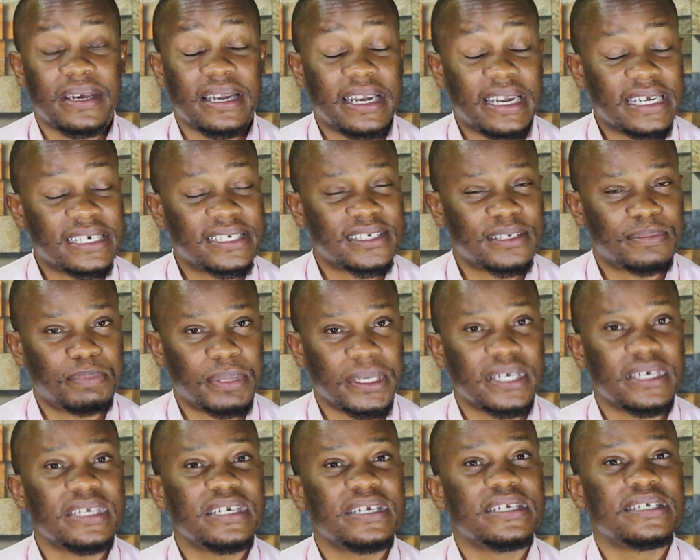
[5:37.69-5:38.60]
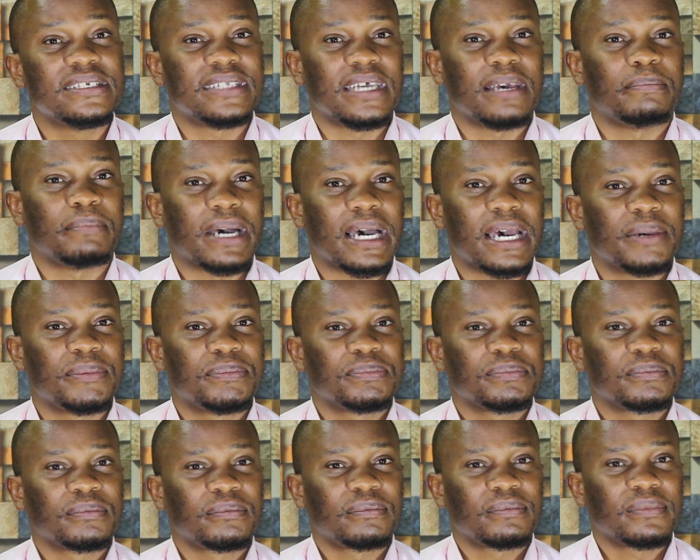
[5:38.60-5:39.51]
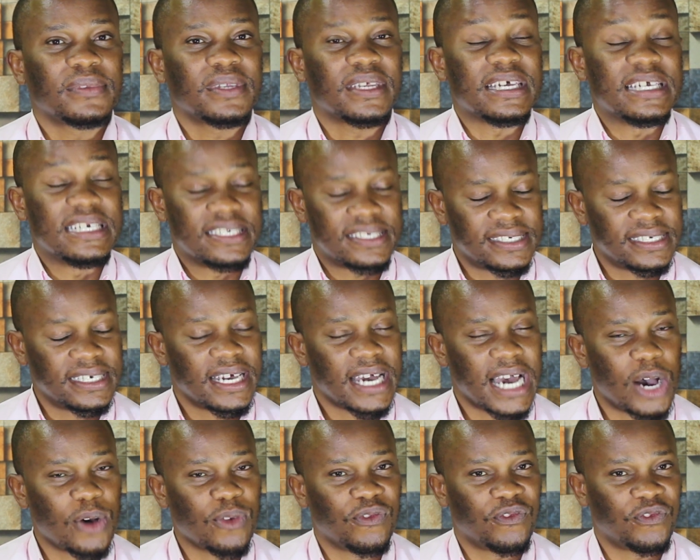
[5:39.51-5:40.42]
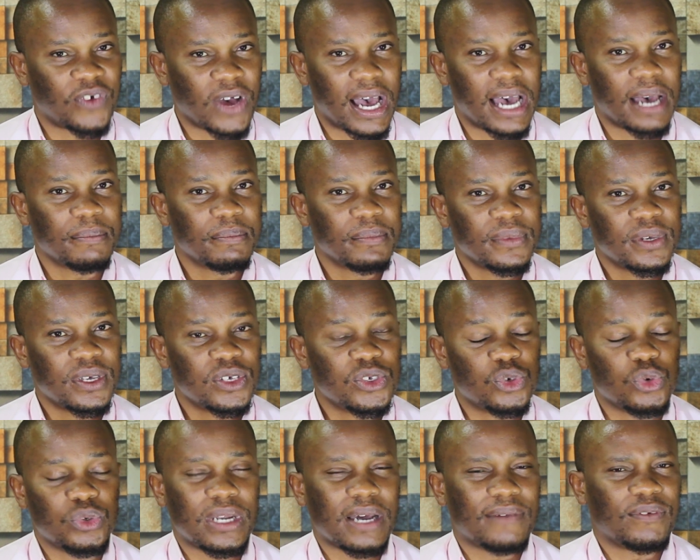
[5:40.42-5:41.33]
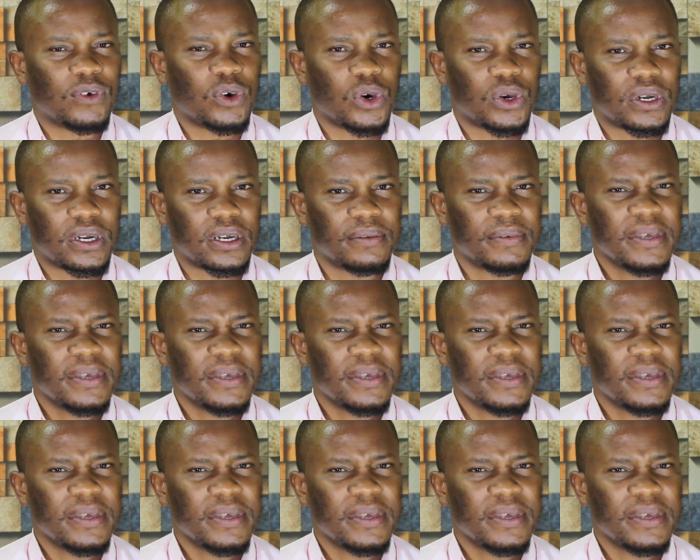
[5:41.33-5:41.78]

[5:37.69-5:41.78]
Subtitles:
Let's speak in December and see how far you'd have gone.